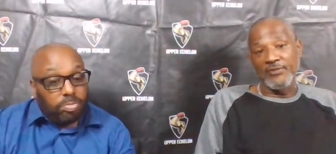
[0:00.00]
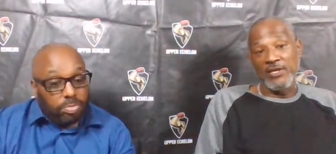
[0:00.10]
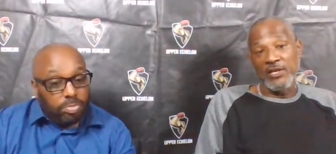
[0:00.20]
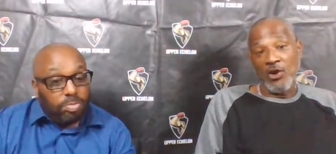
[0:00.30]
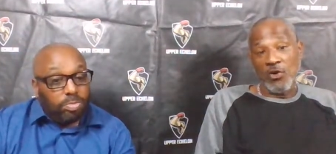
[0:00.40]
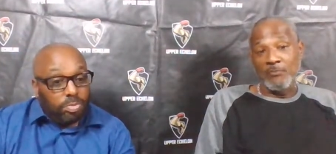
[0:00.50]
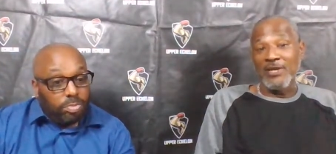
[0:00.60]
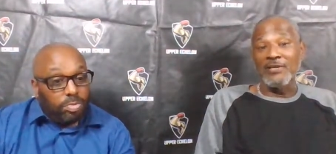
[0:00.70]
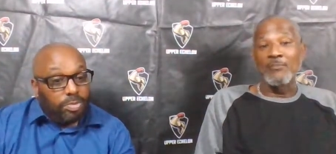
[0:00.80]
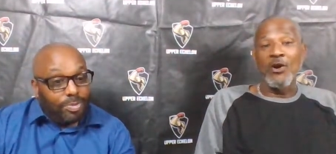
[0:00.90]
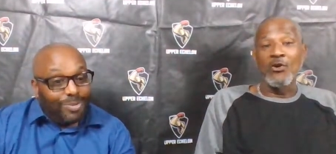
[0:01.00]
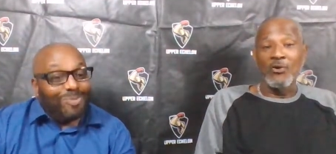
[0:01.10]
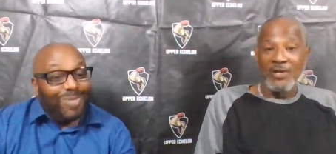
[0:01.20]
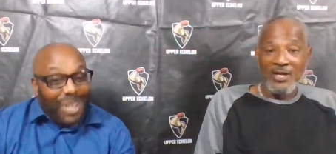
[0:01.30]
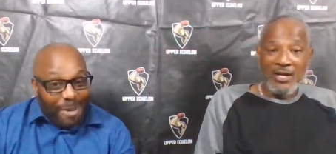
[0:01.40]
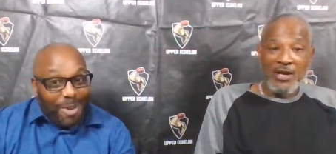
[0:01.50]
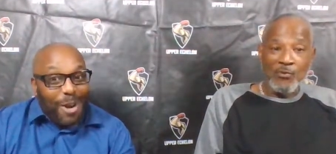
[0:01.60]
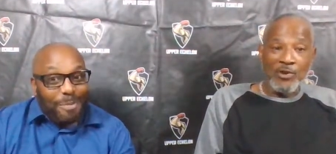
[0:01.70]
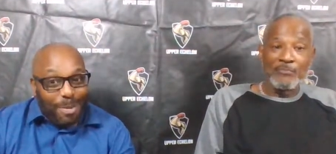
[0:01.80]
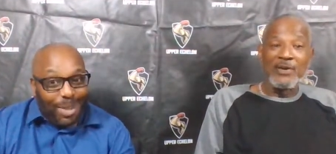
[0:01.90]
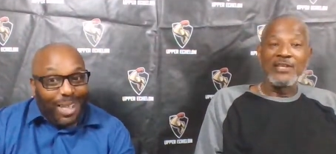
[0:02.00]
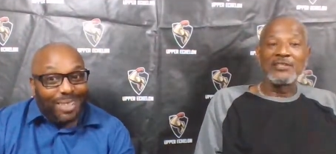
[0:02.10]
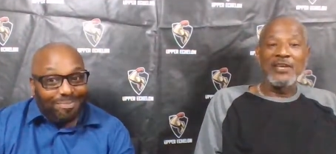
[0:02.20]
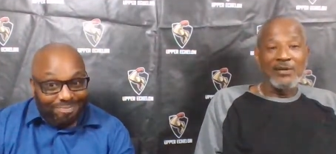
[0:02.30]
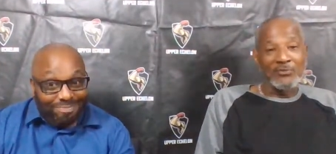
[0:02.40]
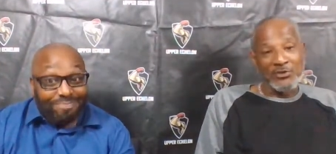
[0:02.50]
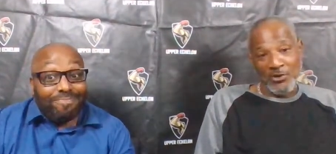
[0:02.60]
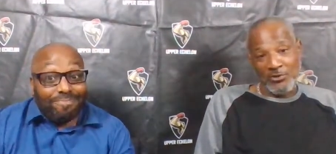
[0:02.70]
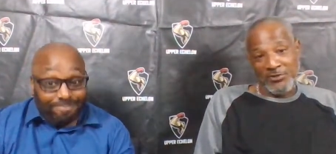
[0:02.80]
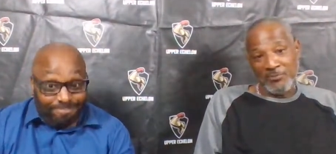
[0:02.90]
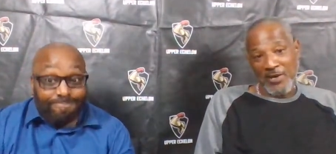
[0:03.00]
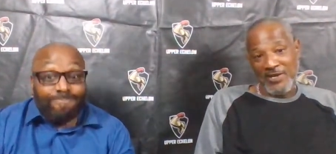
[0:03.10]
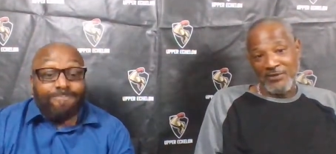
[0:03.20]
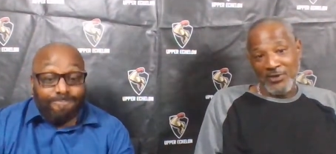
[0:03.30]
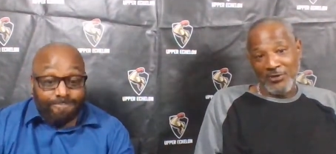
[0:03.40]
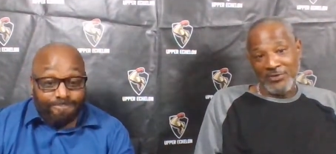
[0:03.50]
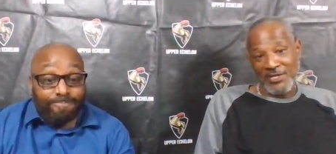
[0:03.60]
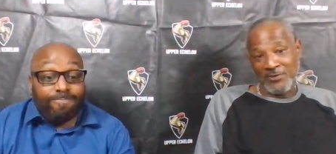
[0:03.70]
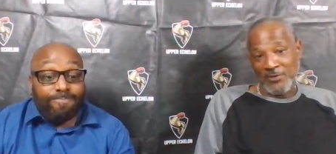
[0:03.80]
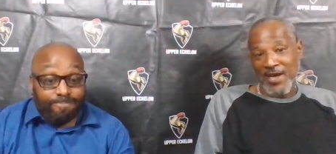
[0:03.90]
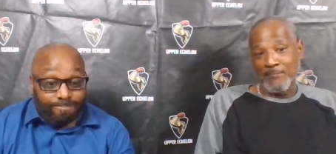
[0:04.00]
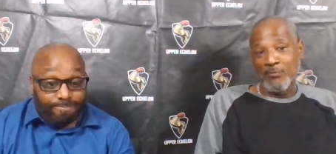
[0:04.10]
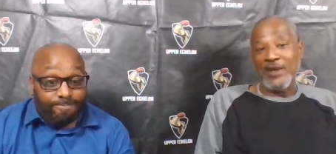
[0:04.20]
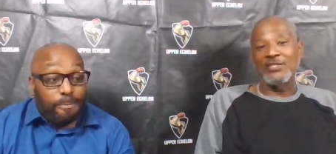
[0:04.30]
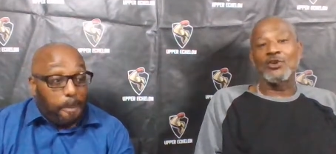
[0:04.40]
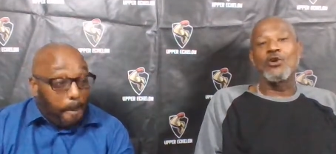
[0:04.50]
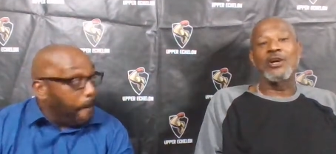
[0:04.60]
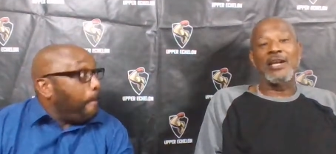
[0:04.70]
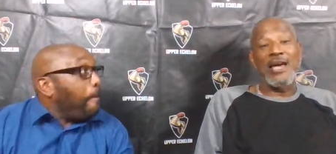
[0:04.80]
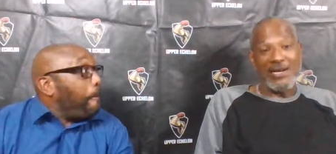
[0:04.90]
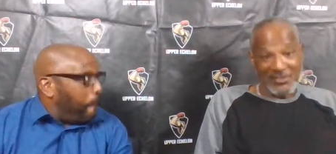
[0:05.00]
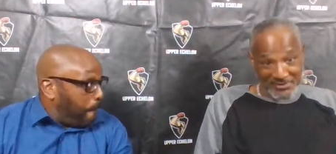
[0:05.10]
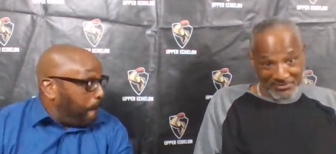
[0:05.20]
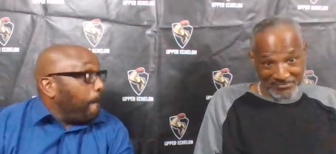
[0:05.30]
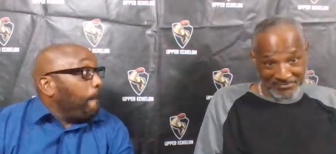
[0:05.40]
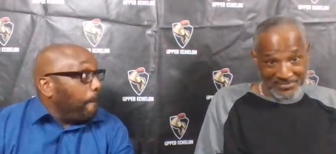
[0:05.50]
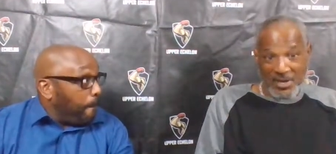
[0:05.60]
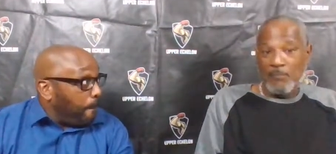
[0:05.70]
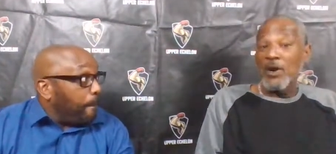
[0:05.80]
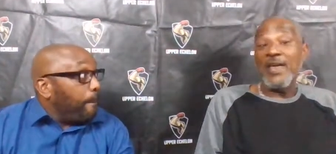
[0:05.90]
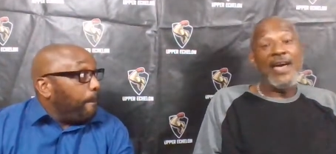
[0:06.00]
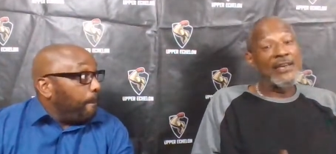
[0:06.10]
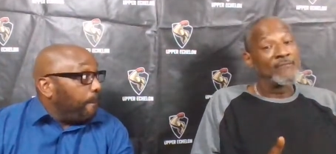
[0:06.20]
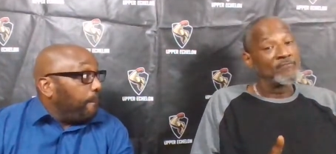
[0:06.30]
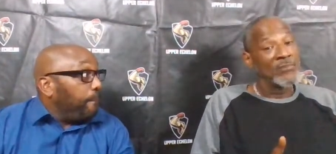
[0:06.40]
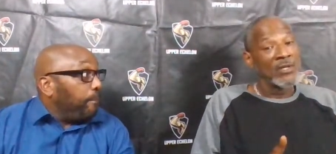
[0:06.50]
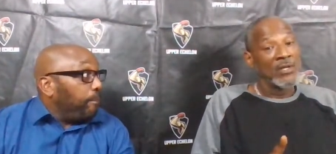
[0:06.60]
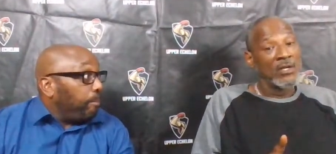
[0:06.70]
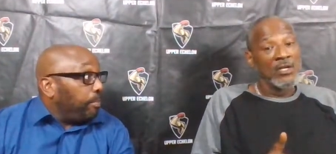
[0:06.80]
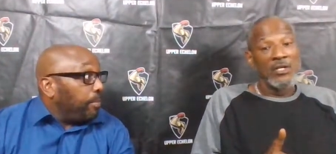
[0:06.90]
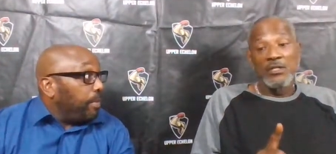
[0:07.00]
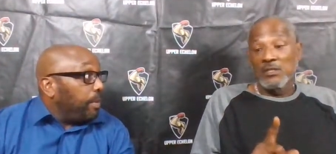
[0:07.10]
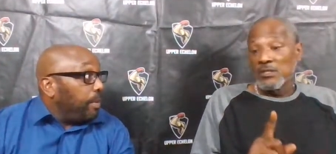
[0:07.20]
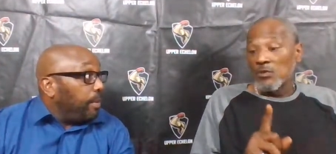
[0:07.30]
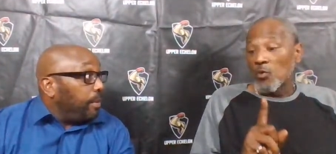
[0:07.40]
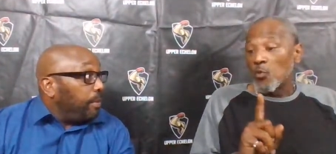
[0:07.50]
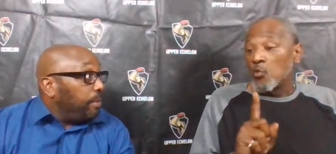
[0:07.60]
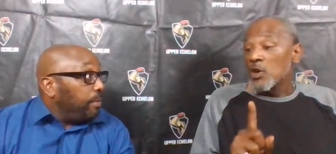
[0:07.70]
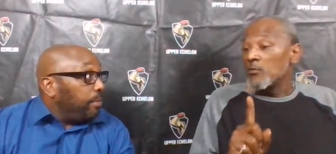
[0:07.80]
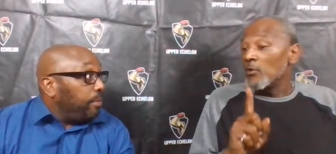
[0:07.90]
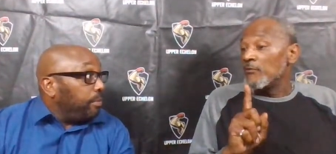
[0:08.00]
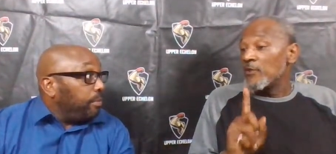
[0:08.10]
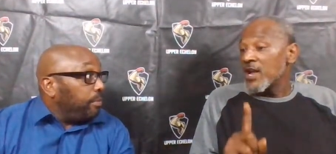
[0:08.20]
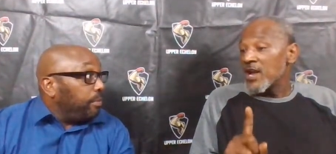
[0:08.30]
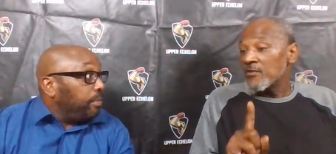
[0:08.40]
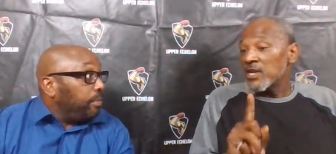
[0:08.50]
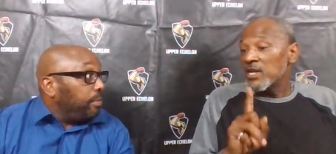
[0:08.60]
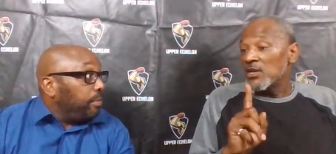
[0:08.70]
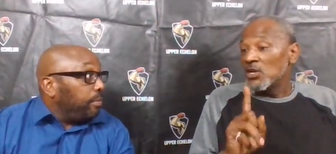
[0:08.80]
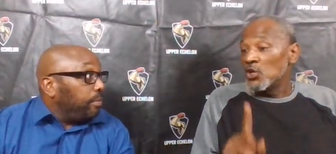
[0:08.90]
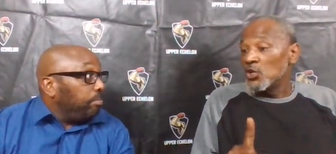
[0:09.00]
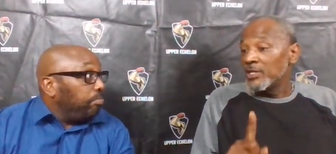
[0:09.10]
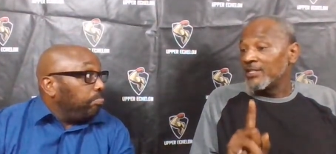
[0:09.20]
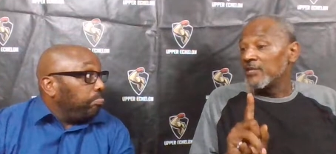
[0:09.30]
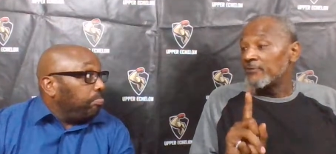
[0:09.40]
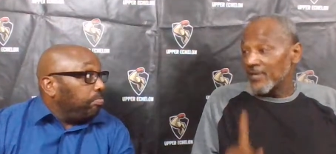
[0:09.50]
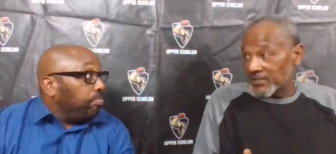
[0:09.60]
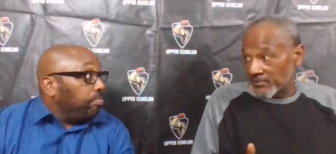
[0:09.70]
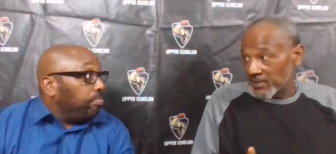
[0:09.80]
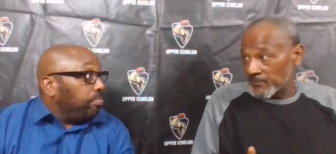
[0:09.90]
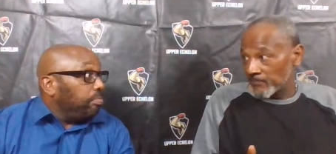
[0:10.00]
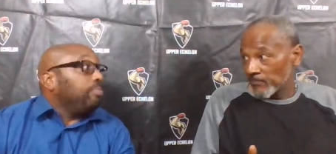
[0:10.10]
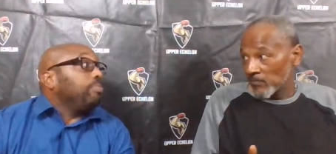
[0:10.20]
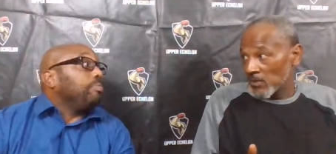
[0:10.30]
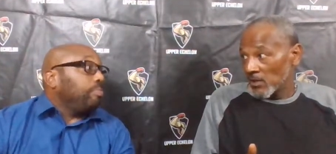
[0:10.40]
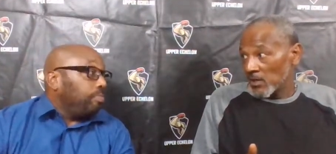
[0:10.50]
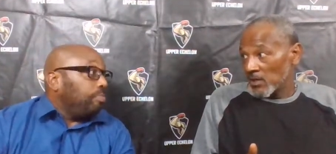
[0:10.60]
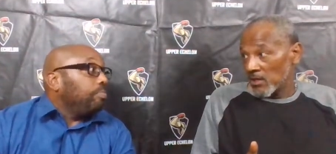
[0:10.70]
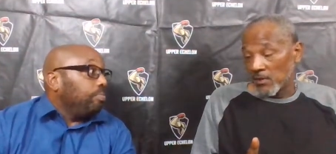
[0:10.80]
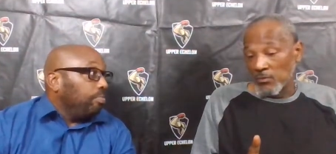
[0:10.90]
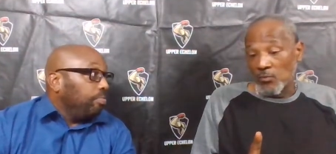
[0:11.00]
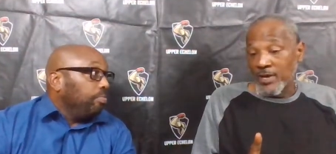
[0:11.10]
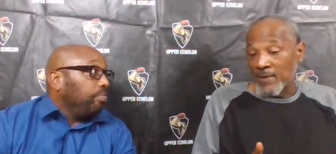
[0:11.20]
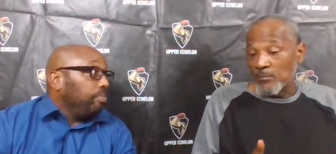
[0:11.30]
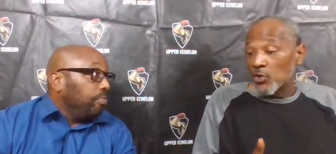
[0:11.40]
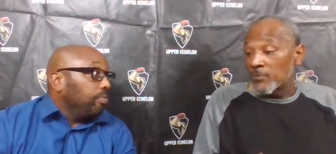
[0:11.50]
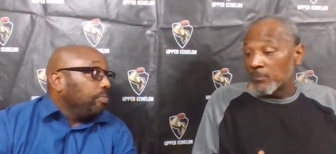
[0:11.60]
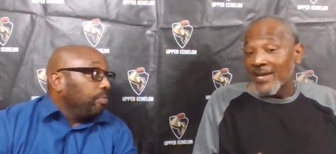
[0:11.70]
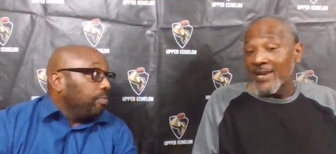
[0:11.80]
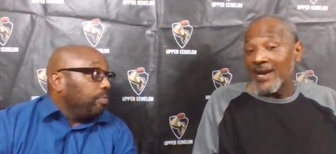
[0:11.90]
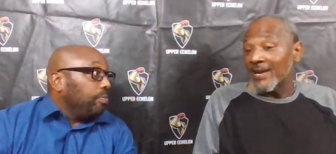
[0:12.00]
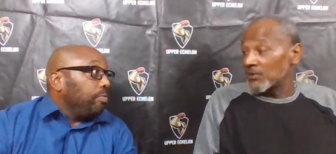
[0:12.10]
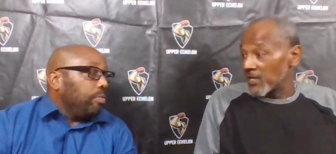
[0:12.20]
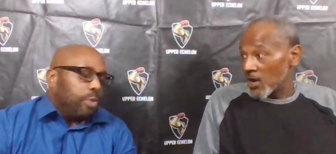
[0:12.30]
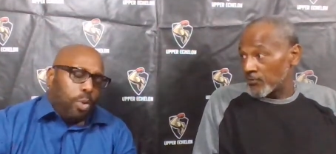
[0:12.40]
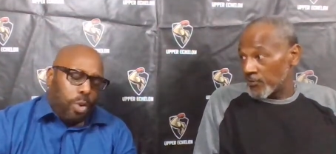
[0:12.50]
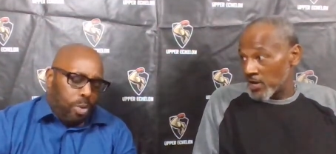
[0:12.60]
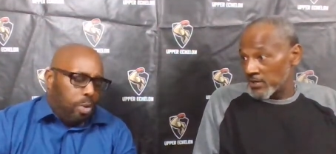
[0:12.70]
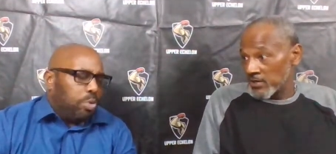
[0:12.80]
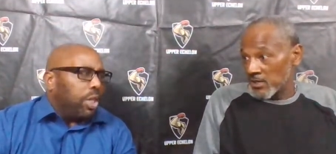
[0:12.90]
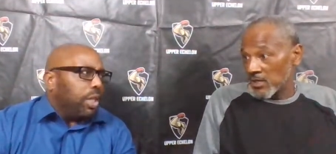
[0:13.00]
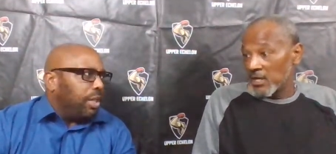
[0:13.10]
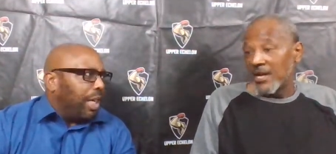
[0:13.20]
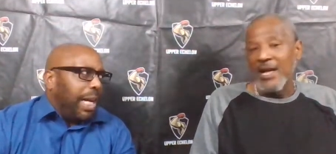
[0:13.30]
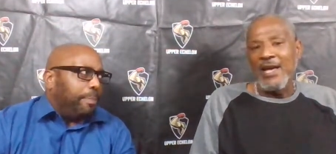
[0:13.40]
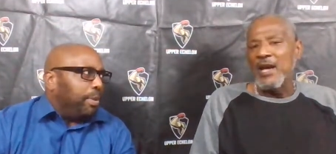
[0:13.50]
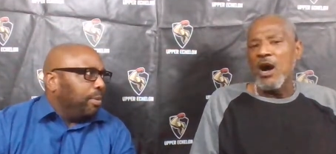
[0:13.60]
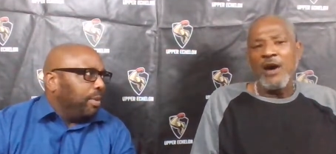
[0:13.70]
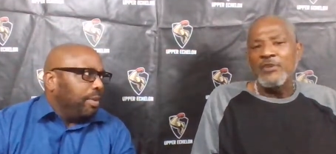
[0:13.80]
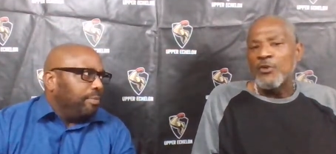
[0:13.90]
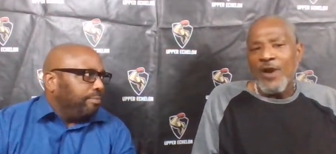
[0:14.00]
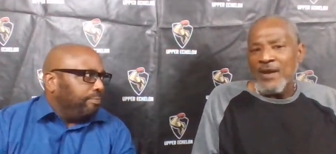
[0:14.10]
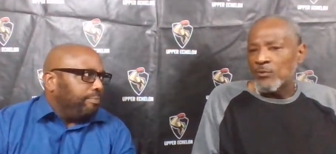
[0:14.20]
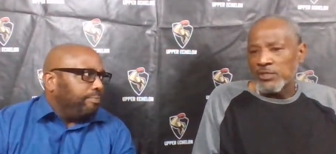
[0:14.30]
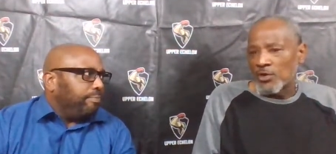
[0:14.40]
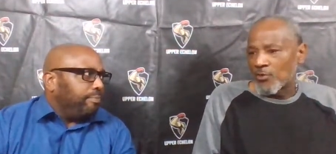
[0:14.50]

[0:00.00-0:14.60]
Speaker 1: a thing called Billy Ball. Yeah, when Billy Tubbs, you know, used to play, mm-hmm. you know, tells you, hey, break the score clock. Mm-hmm. But hey, we were very good defensively. Mm. We had Mookie Blaylock out there out front. Clamping. And Harvey Grant was a